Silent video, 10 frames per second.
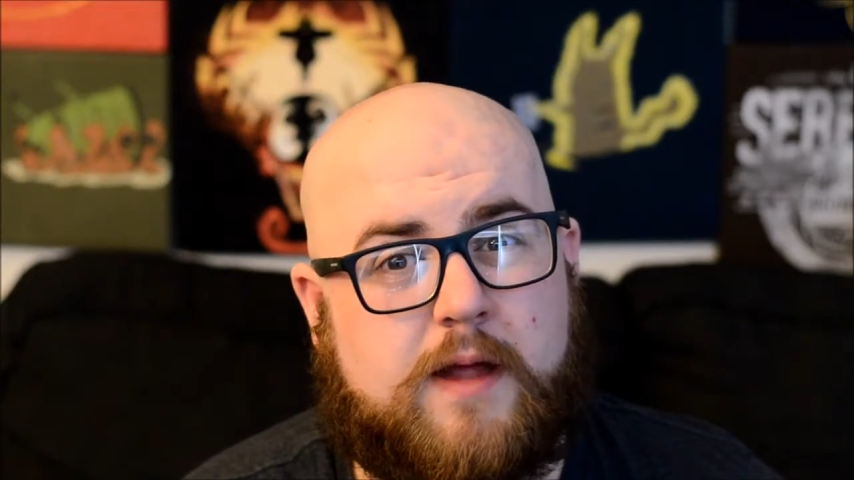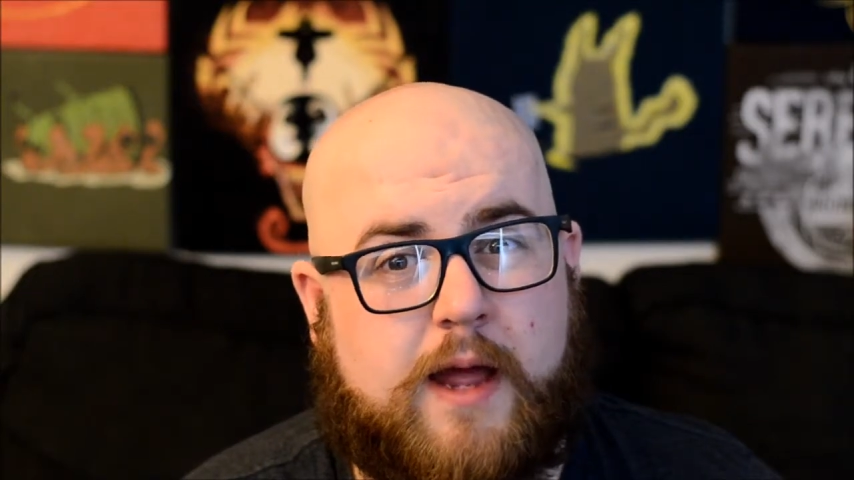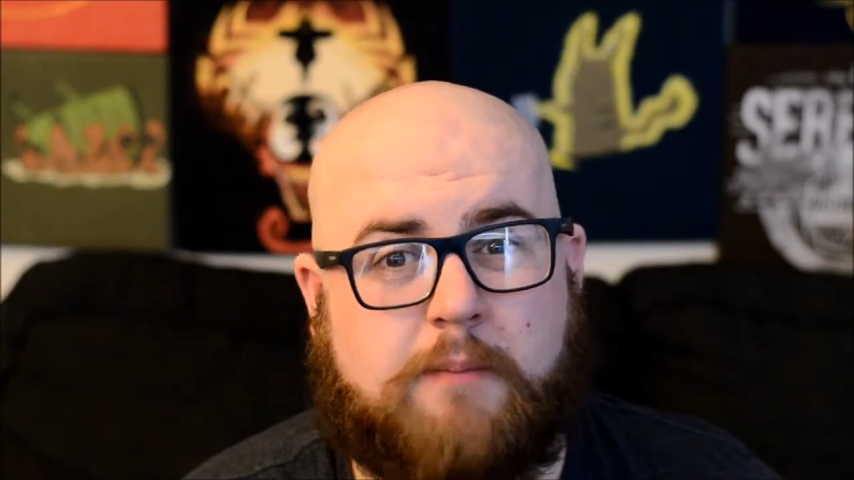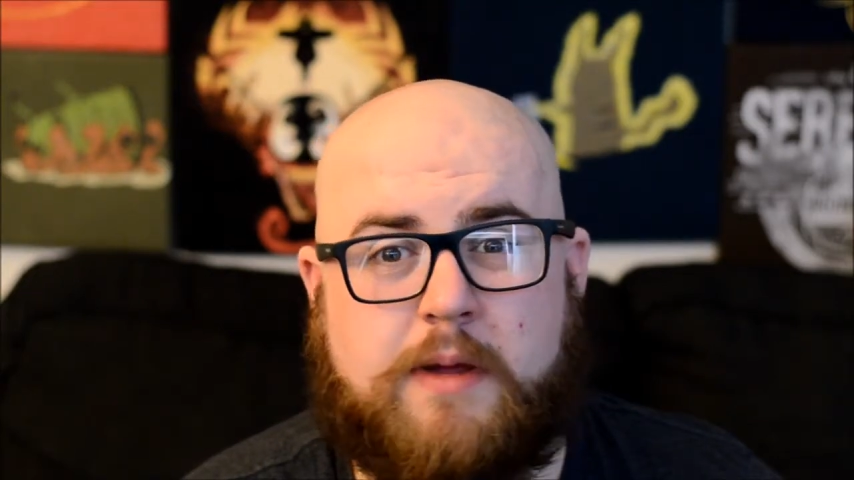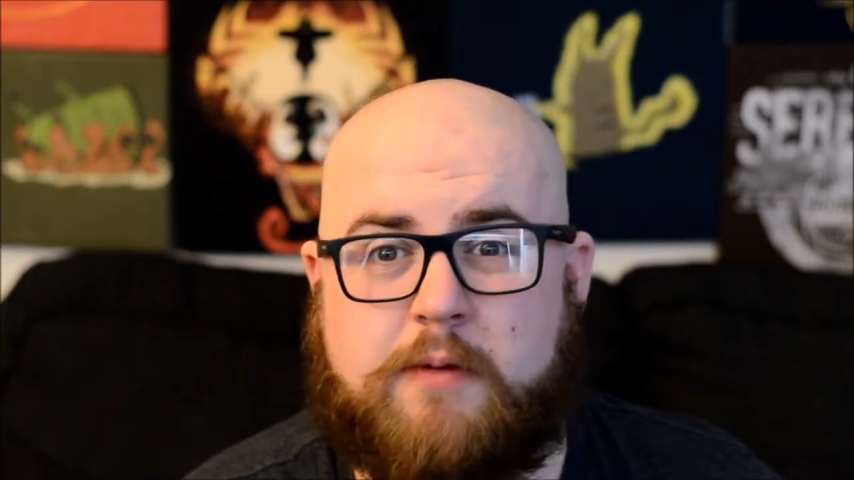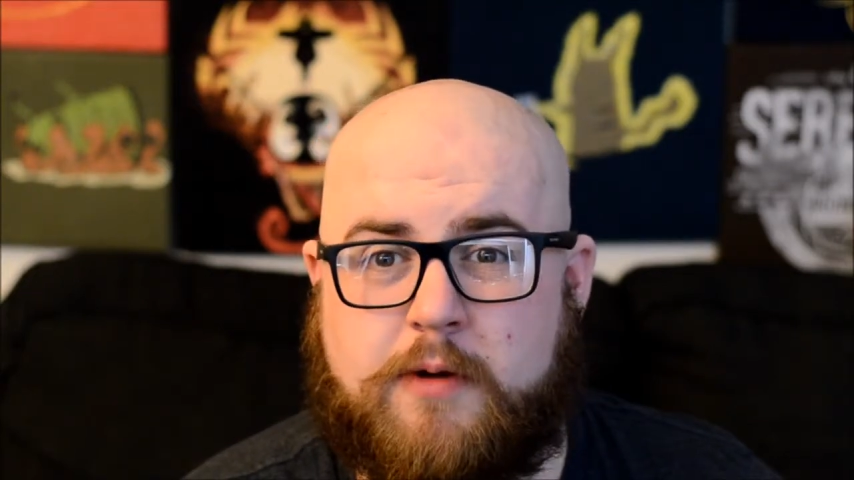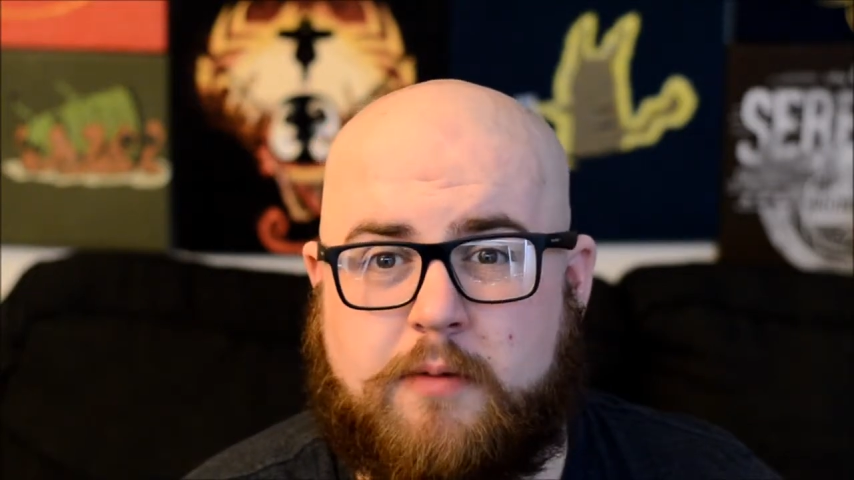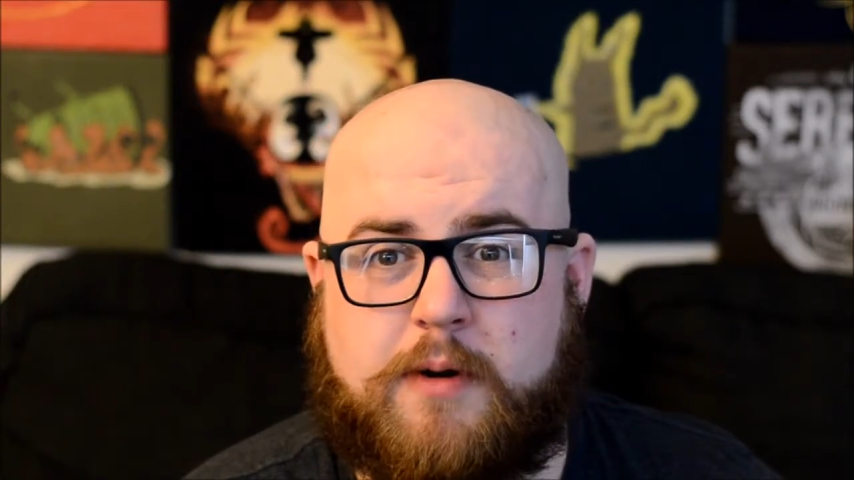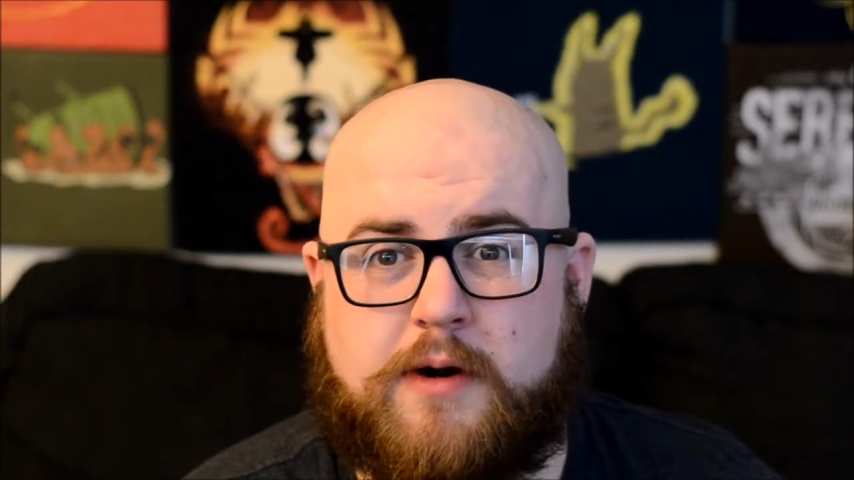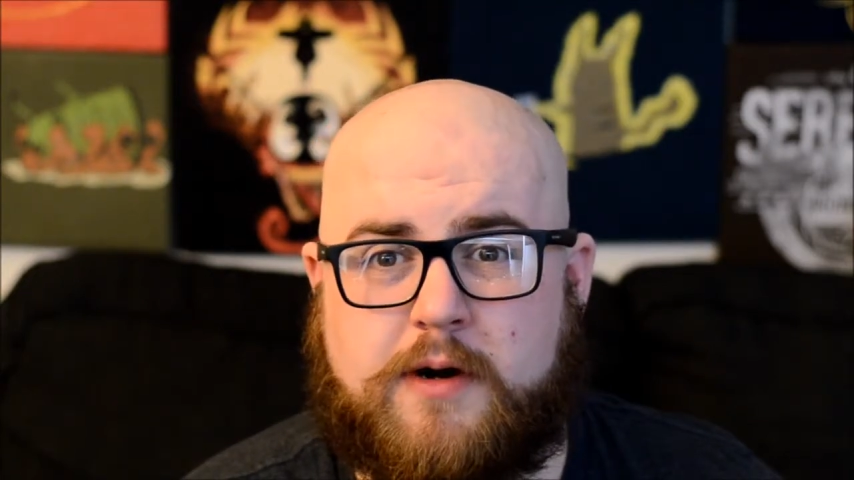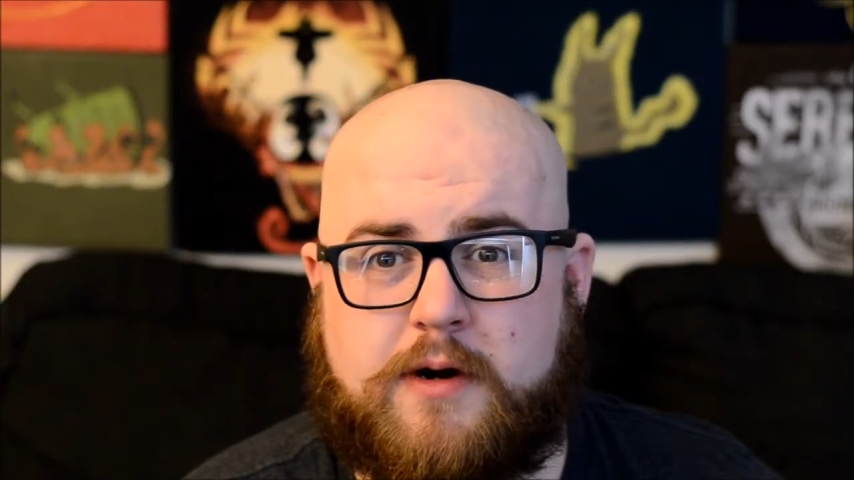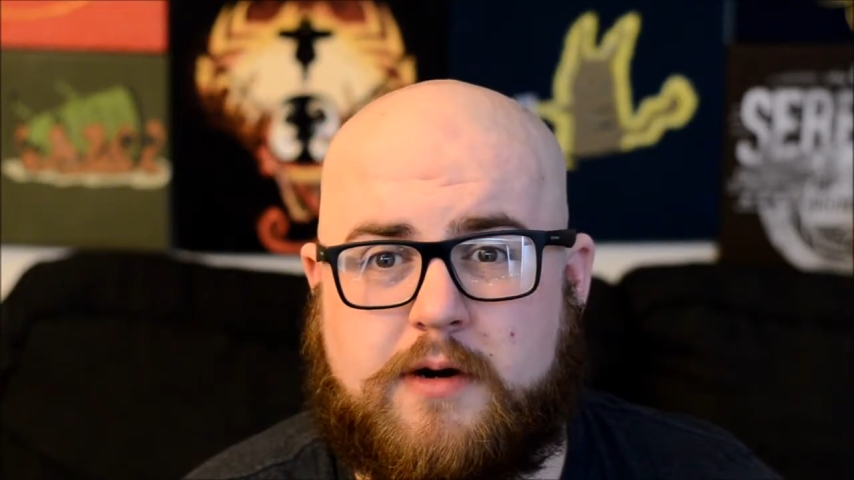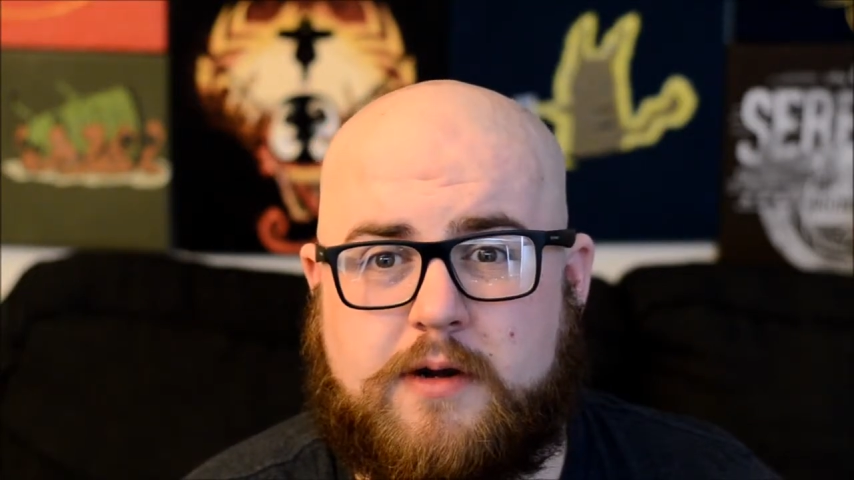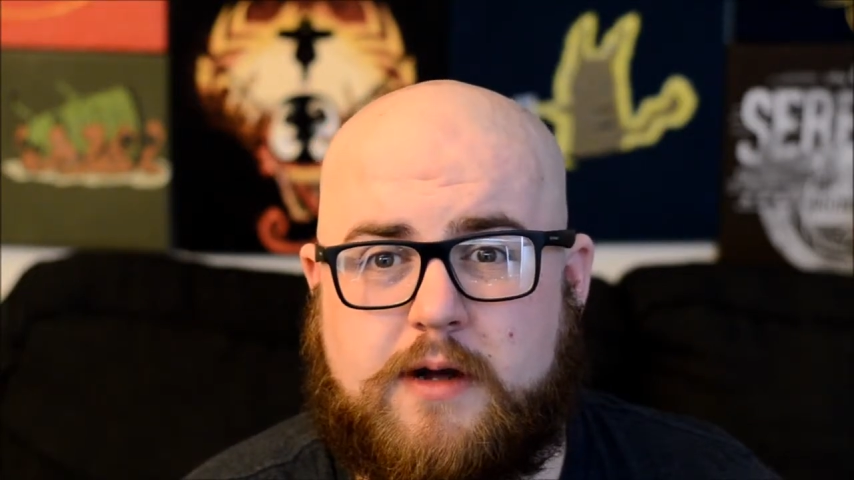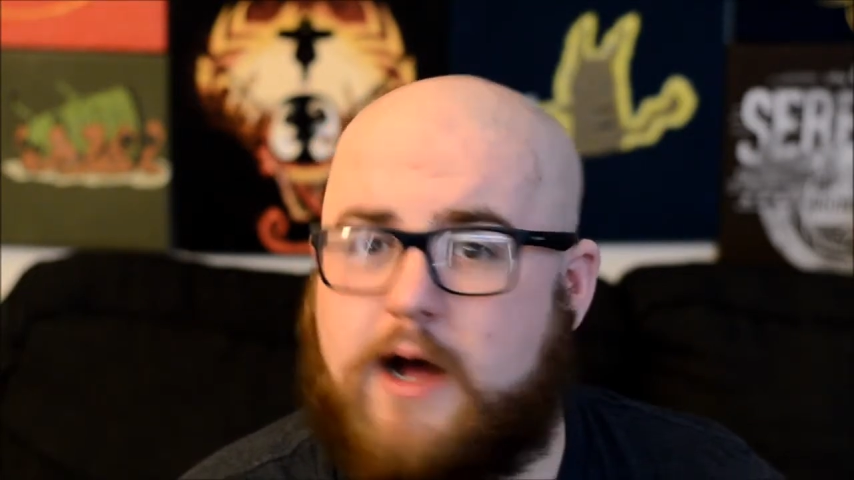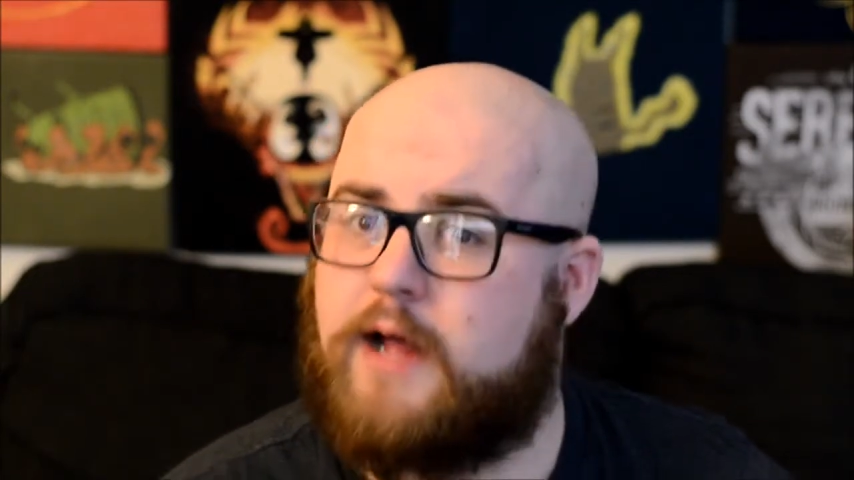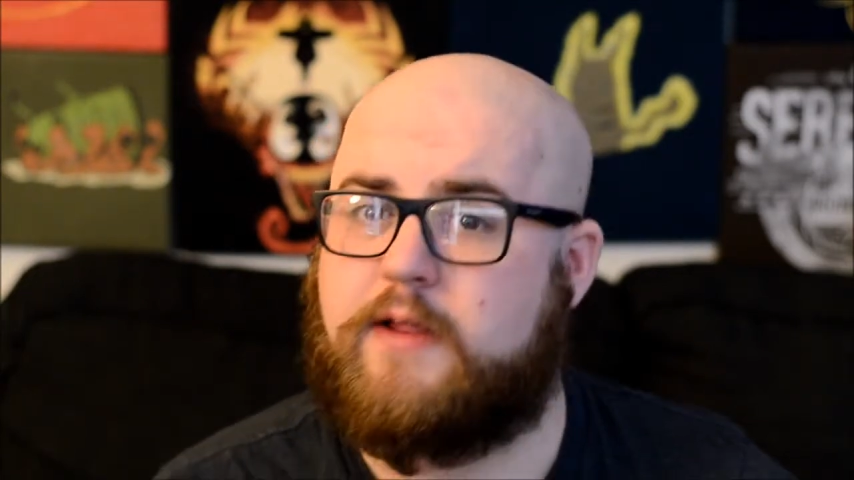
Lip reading: and be a real partner. I